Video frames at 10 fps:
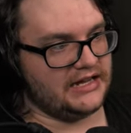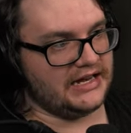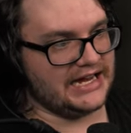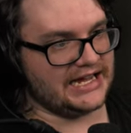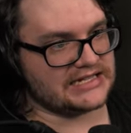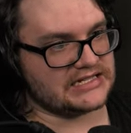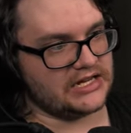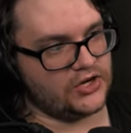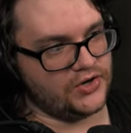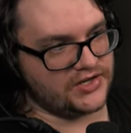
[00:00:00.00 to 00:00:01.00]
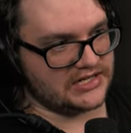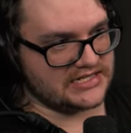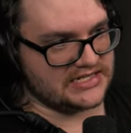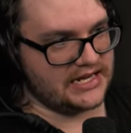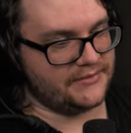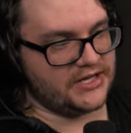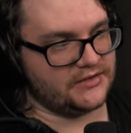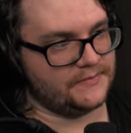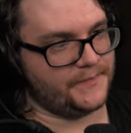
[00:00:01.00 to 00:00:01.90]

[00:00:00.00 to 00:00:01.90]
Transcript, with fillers: Hit X and go to examine.